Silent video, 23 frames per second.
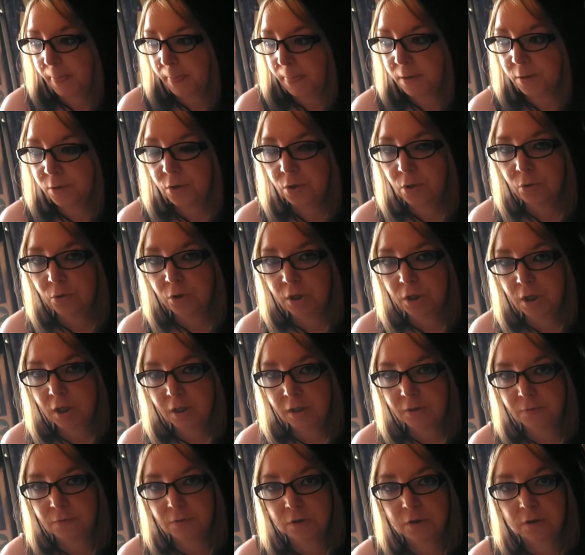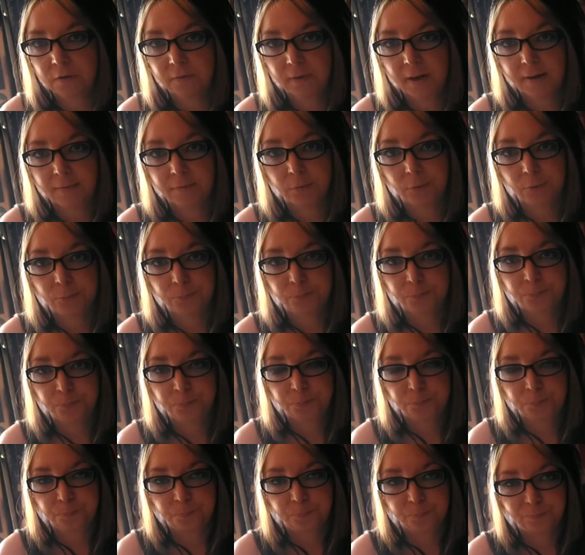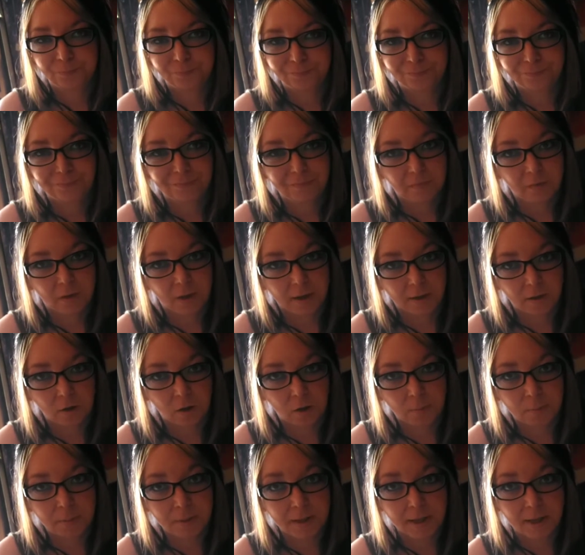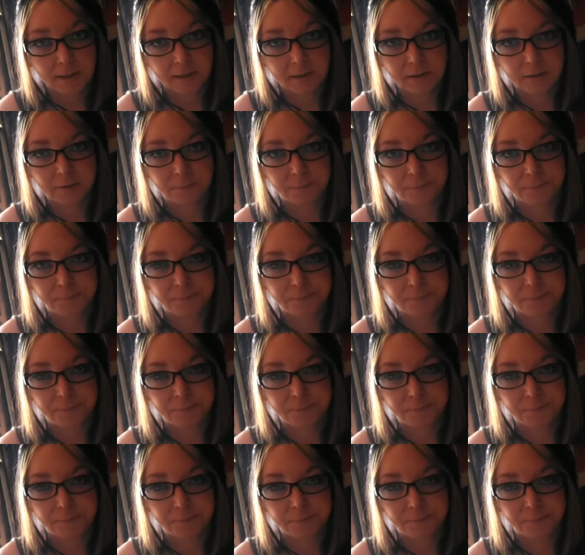there's no chance for survival. I call BS.